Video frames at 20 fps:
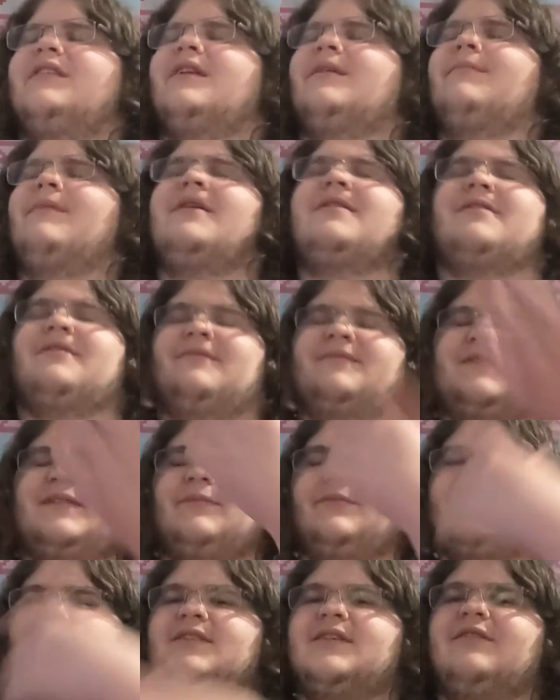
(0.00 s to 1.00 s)
and I bet
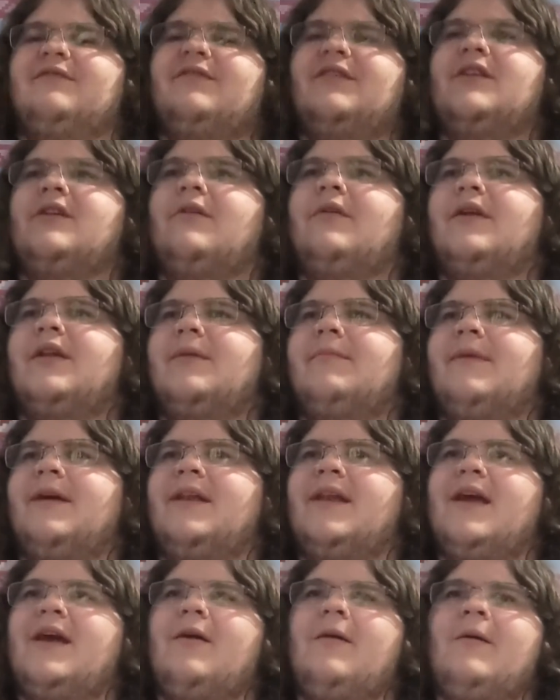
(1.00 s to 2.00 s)
someone's done a video on it
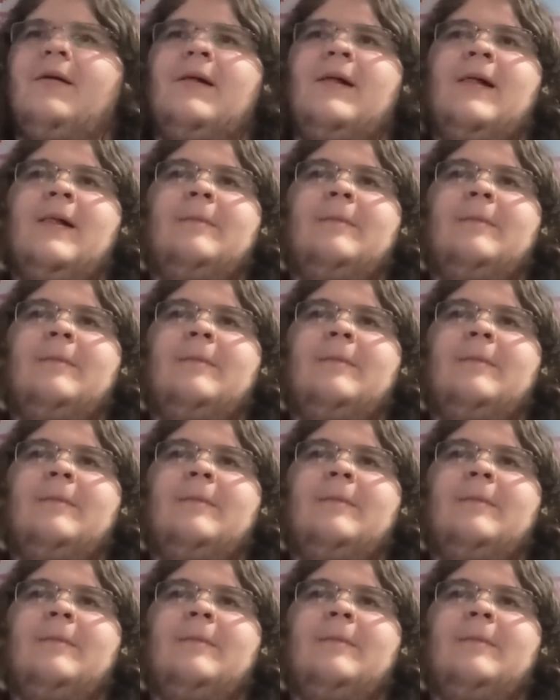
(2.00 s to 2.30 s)
by now.